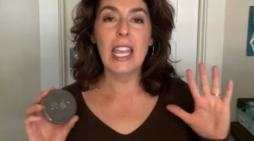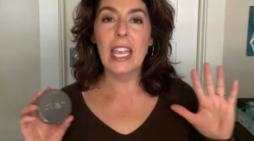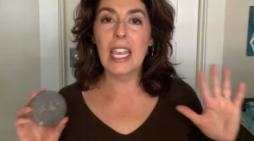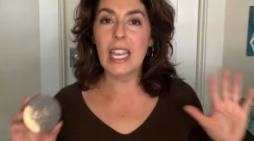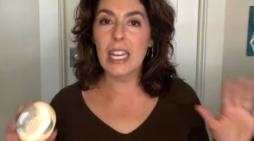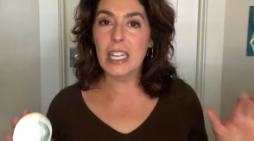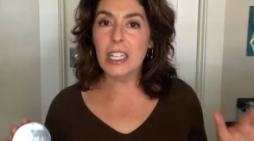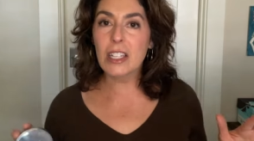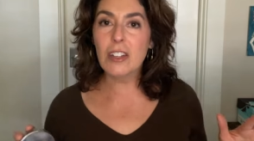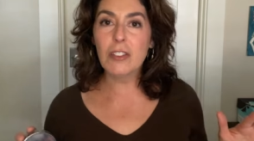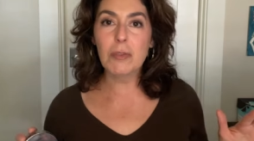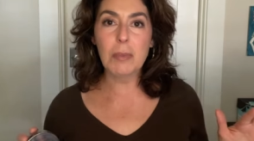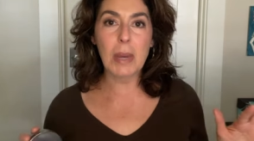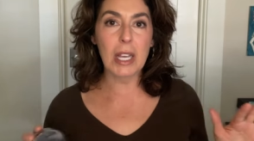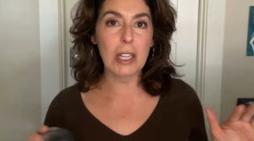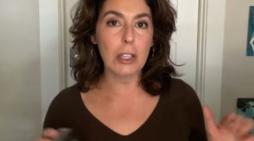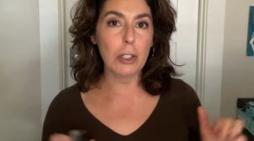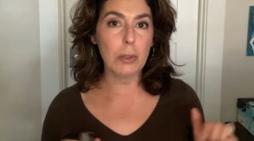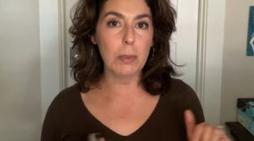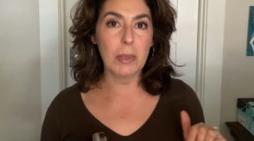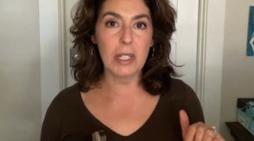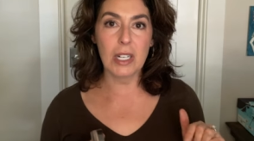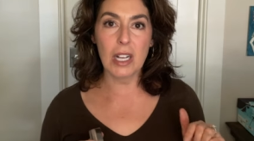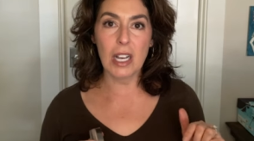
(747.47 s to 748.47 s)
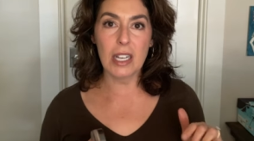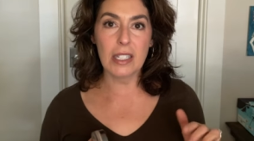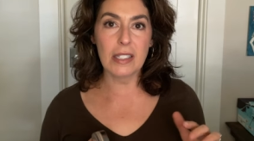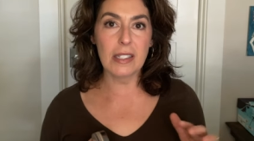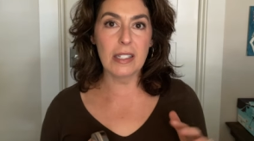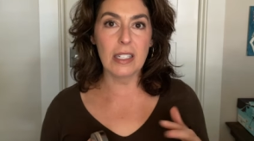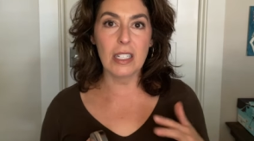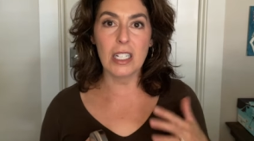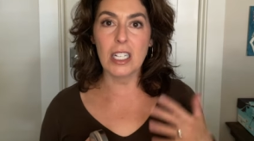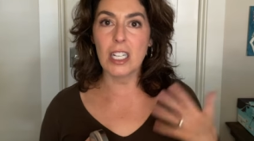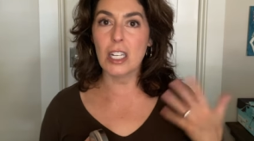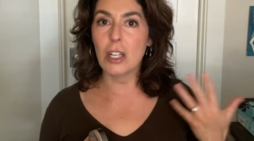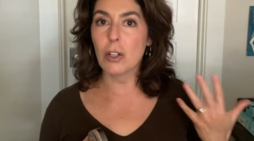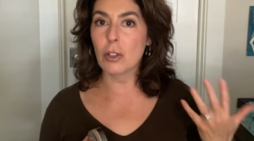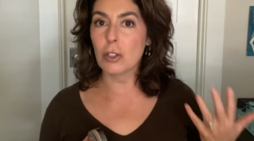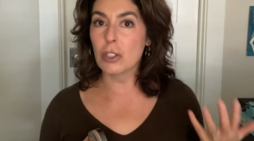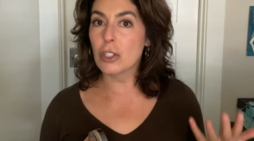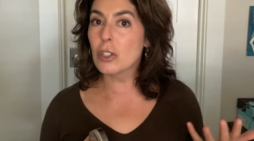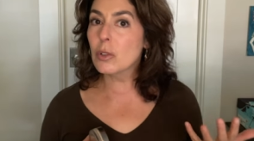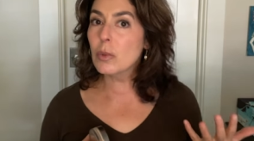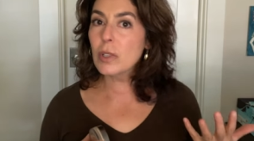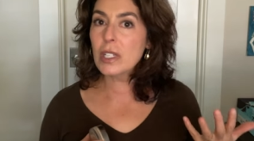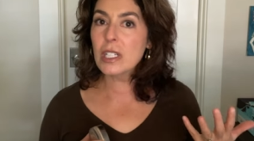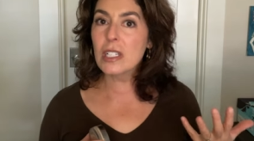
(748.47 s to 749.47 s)
any of my luminosity or
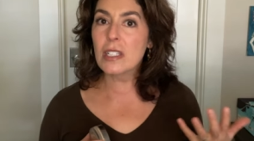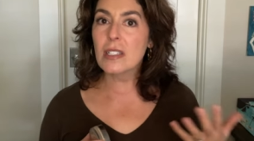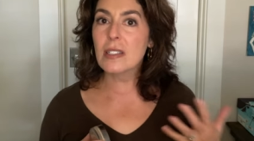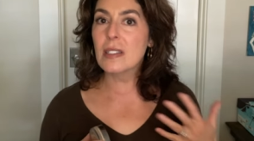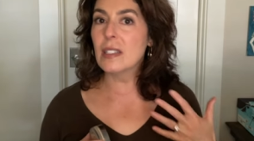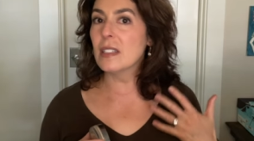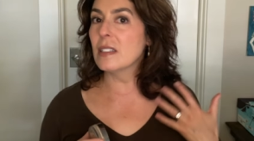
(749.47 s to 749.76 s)
dewiness.